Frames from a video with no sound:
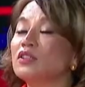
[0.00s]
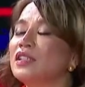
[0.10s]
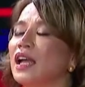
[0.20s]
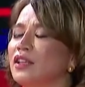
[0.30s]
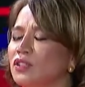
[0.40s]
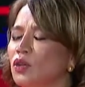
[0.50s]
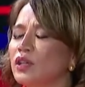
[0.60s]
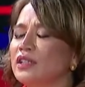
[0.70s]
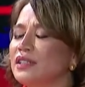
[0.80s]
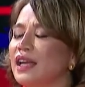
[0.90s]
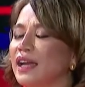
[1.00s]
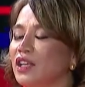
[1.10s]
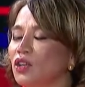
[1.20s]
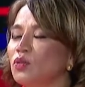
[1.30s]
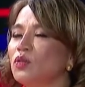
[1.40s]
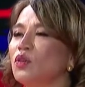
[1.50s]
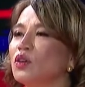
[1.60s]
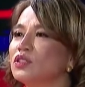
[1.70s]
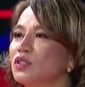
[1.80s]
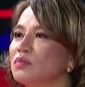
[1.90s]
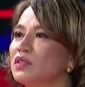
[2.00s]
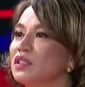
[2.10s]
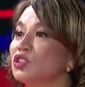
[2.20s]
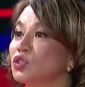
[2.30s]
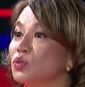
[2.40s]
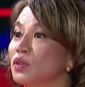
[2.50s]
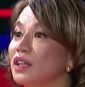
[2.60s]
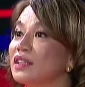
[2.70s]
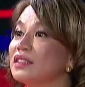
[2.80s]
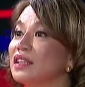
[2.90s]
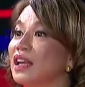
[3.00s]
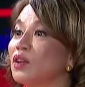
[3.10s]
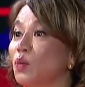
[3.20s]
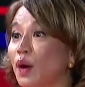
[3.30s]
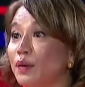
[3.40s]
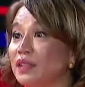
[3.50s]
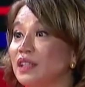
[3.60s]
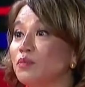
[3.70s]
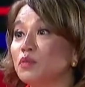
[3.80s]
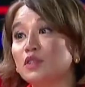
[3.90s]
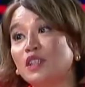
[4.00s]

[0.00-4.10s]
the CIQ, sorry, CIQ, customs, insurance, and quarantine